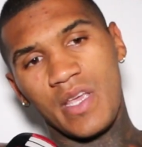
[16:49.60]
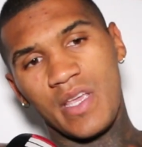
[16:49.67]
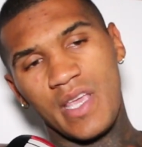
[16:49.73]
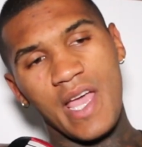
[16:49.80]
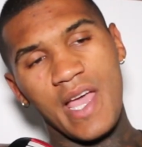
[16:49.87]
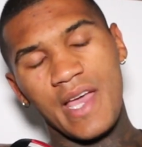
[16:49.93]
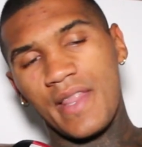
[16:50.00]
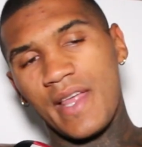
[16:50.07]

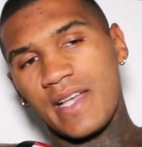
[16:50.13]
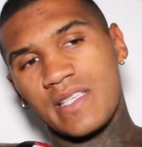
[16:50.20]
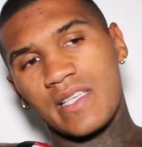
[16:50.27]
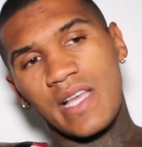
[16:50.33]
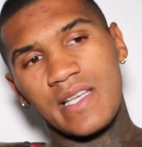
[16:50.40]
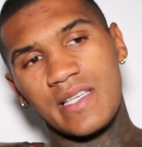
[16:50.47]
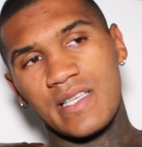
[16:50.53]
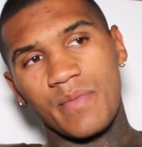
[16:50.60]
yeah, that's
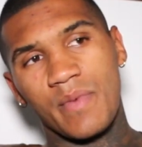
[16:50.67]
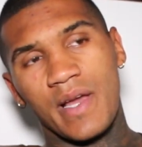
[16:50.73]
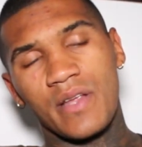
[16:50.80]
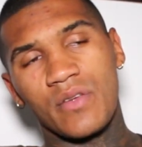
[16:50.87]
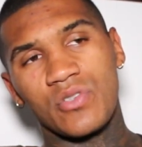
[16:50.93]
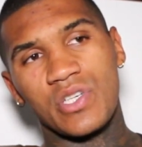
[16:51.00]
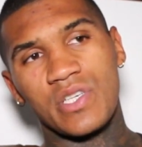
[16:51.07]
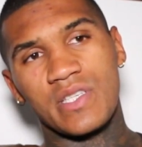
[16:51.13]
that's it, man. It
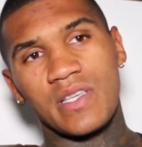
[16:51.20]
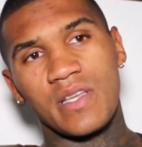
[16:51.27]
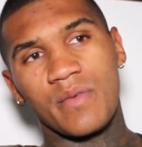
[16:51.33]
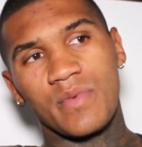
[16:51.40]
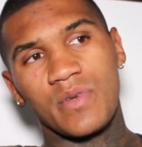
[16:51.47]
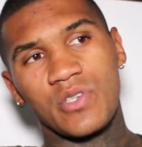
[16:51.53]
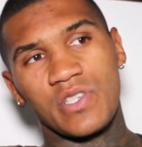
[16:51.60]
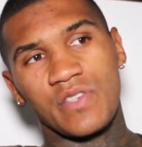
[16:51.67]
was just um,
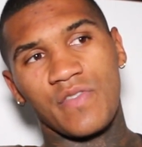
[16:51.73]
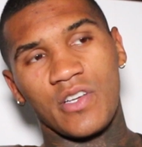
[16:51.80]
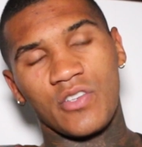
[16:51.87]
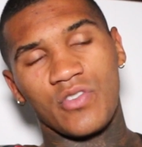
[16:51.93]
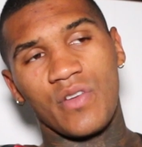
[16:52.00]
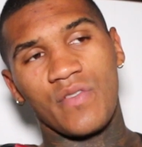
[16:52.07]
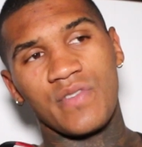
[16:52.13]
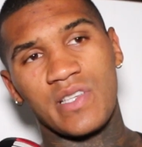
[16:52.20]
it was just
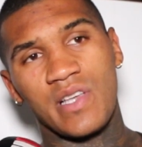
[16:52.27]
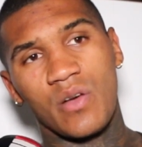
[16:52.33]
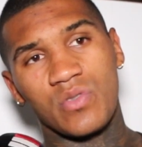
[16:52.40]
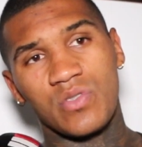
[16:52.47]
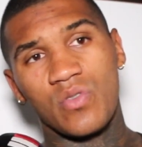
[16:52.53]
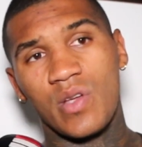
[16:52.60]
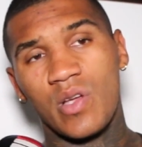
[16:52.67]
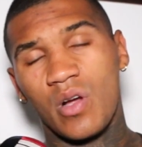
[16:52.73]
frustrating. Obviously, I was
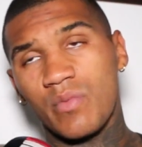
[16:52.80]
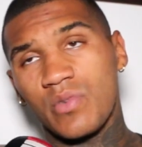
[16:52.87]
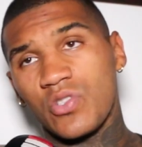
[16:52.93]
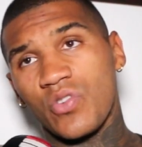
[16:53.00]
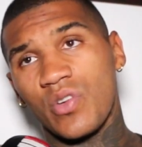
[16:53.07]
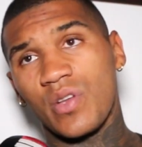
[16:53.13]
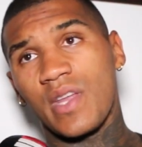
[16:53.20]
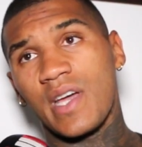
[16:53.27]
doing
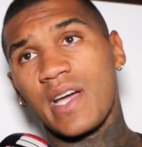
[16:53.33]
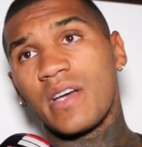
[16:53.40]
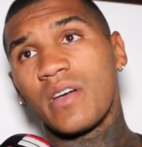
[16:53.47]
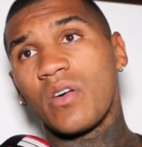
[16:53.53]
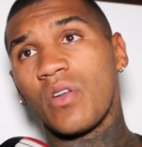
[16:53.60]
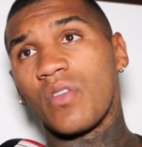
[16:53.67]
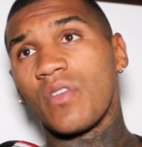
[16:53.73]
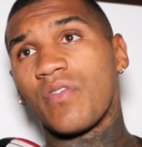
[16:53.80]
commentary on that
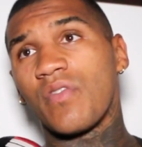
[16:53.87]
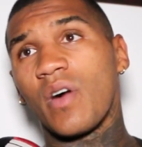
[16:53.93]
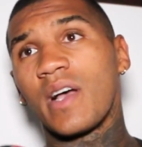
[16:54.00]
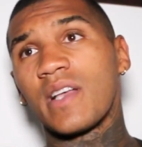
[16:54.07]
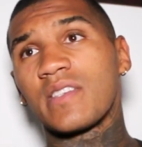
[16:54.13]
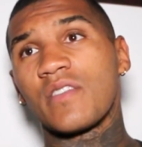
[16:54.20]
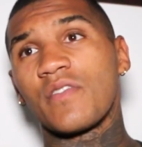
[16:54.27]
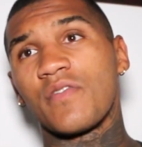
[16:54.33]
on the fight,
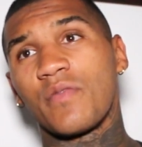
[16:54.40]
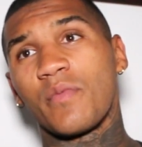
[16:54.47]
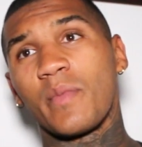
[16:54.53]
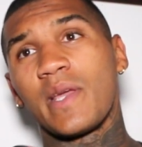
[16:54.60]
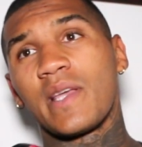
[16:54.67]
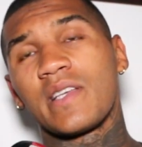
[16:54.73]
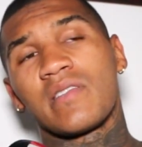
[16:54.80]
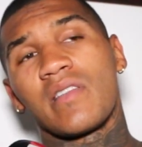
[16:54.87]
so for me,
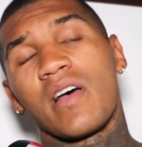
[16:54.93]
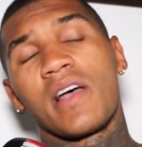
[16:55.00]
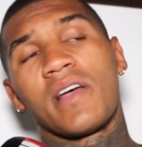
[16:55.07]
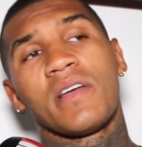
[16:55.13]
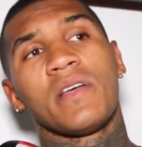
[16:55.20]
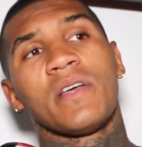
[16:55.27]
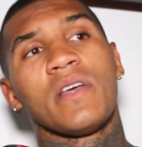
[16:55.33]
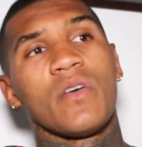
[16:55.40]
it's like
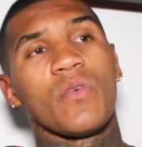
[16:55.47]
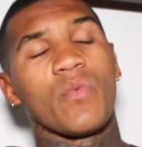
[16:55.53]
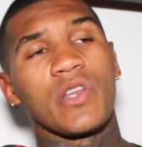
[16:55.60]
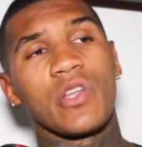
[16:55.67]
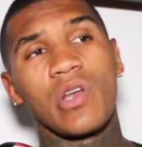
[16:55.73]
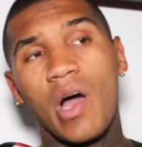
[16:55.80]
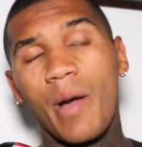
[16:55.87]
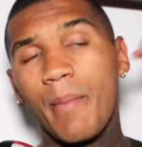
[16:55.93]
when
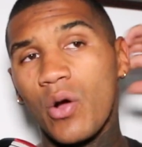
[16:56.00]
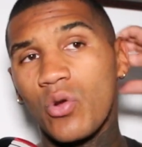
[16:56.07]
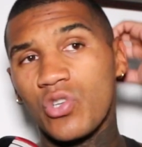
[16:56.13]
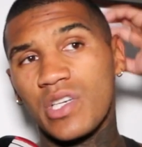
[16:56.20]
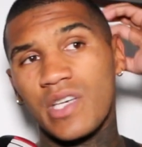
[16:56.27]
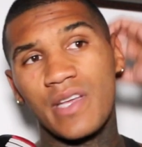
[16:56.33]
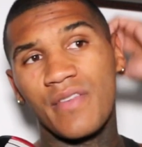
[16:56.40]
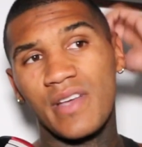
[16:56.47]
you're like
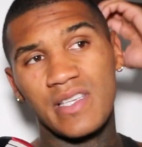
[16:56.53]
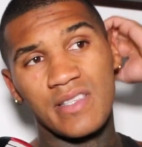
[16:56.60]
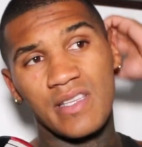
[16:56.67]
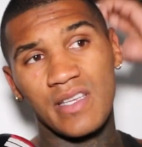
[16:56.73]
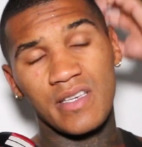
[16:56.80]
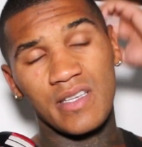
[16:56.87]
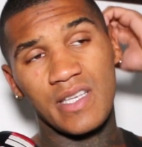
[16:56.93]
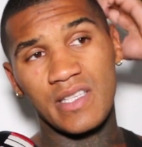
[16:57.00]
emotionally
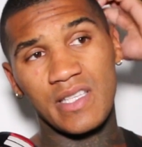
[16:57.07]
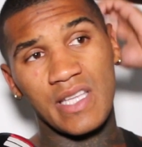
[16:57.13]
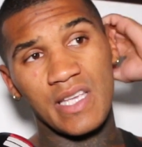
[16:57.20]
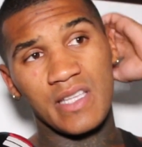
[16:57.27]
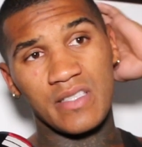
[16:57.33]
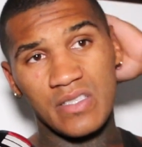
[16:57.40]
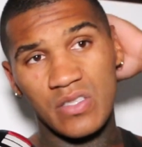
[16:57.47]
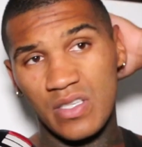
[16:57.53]
invested in
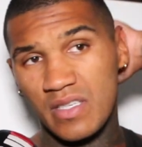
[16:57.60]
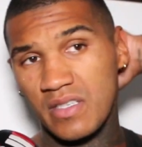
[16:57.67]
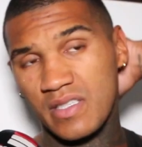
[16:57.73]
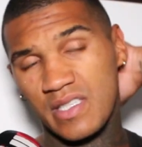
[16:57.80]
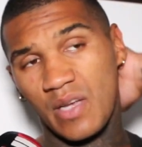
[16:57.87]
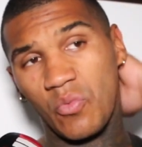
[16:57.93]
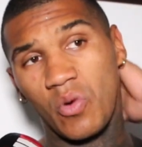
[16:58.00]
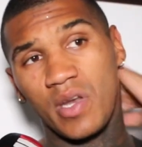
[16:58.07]
into
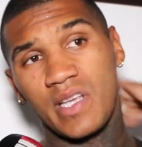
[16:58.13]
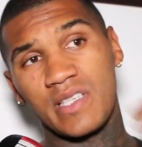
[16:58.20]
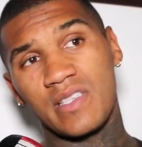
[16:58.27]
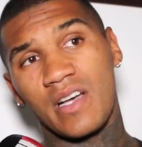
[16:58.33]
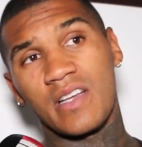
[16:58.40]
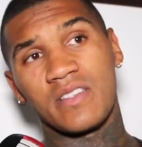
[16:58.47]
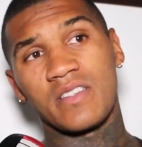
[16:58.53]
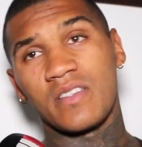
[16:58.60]
someone, it's
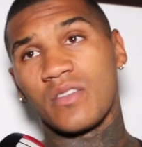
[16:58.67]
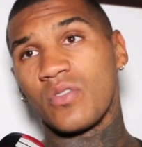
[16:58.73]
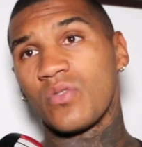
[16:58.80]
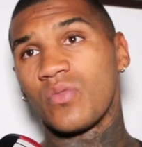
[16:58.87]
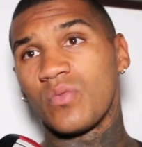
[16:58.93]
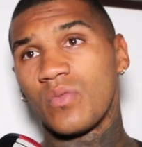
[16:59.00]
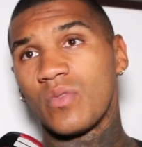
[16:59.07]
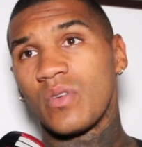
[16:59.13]
hard to
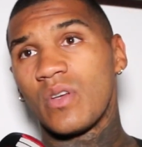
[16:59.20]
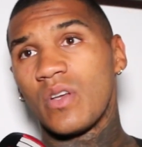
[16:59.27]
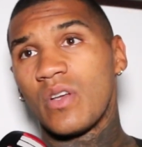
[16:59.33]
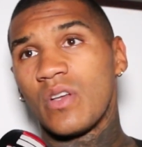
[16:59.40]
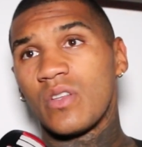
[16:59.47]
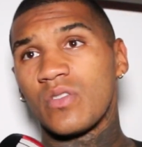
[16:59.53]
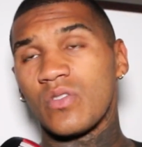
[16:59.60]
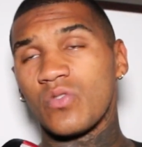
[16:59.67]
do
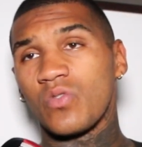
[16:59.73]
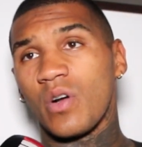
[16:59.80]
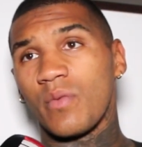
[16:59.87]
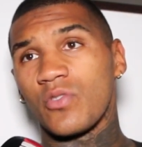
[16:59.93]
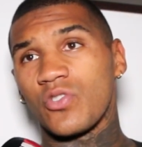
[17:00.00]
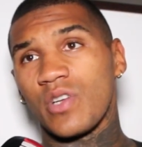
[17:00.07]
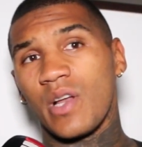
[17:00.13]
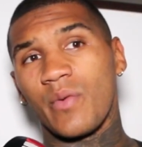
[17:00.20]
do
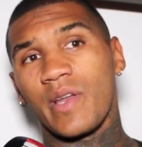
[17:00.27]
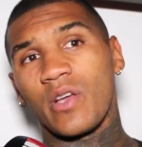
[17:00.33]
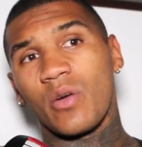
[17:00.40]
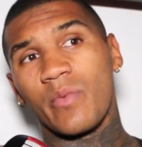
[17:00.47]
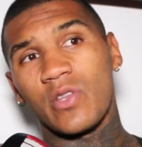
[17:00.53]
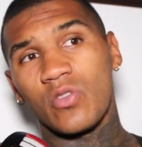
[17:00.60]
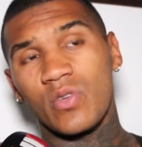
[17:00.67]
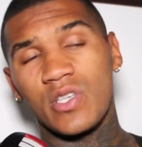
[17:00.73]
commentary. Like when they got
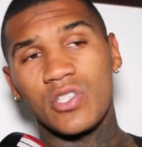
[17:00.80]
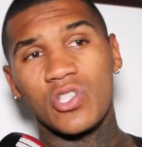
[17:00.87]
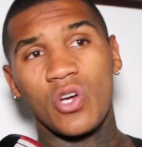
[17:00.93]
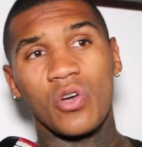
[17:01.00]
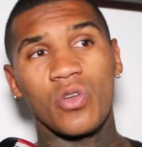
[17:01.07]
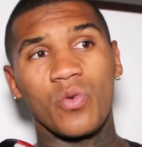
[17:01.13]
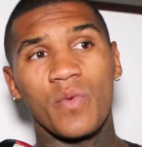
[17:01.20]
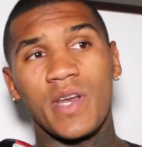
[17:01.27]
me doing
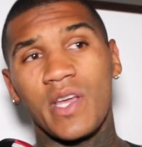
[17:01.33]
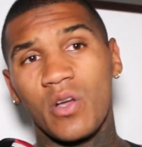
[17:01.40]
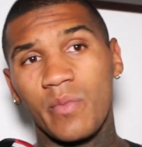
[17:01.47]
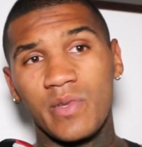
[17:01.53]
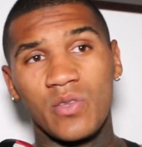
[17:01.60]
John or when they got me